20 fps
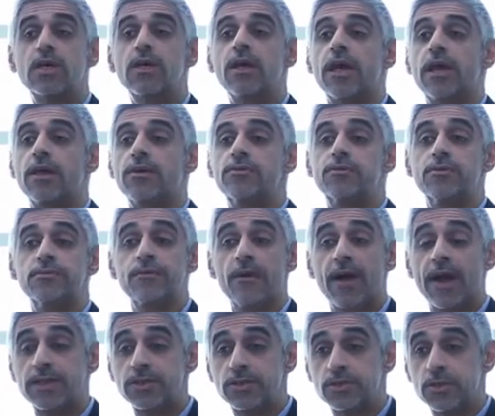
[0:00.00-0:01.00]
and
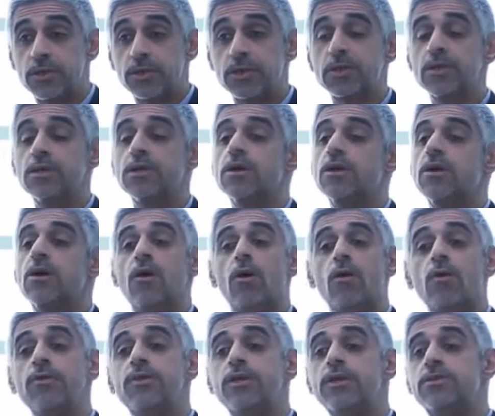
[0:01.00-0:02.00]
refined sugar,
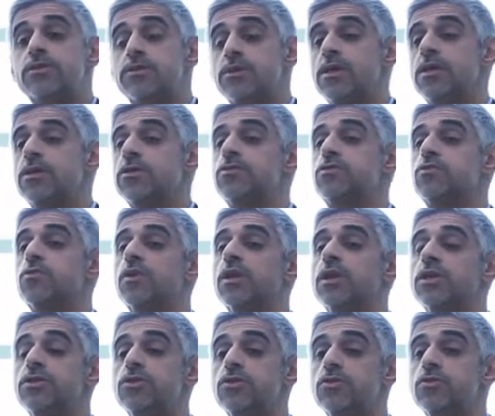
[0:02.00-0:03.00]
all these things will
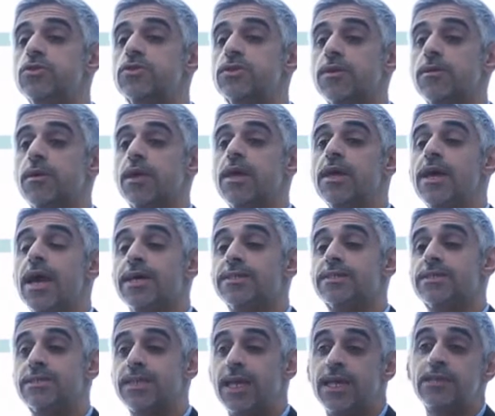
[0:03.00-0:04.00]
induce a
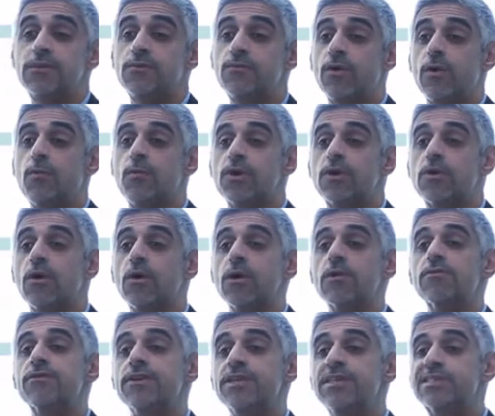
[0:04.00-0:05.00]
state of what we call
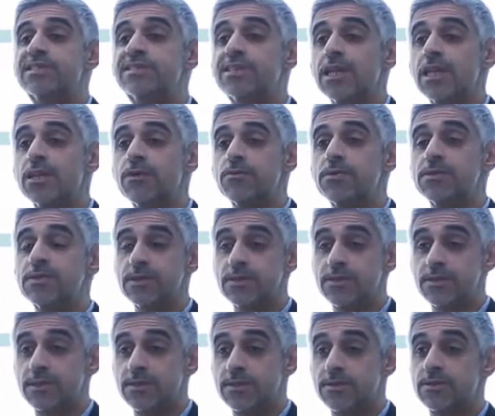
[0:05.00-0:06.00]
of insulin
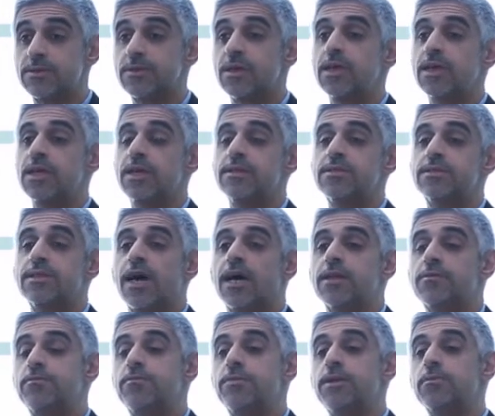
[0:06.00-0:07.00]
resistance, is
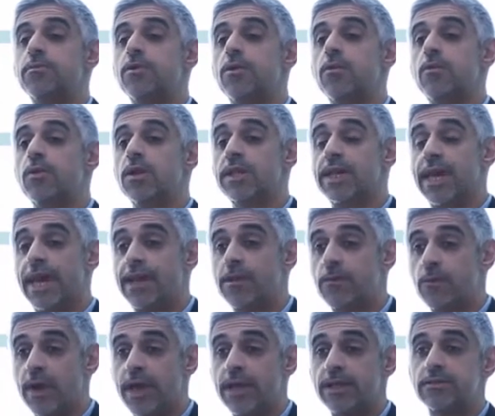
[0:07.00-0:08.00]
that people will
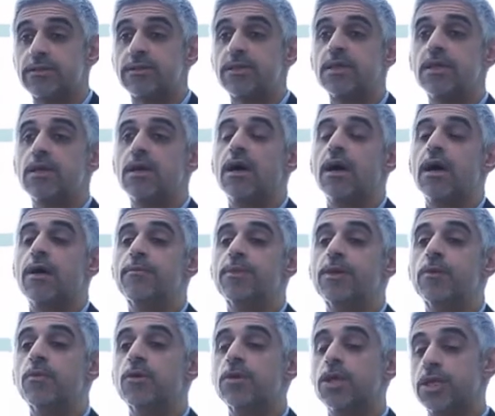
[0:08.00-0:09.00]
gain weight. They
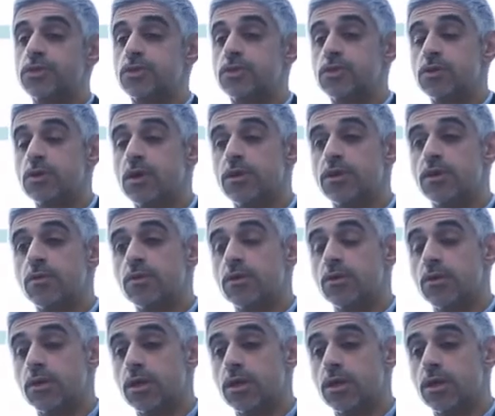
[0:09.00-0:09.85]
will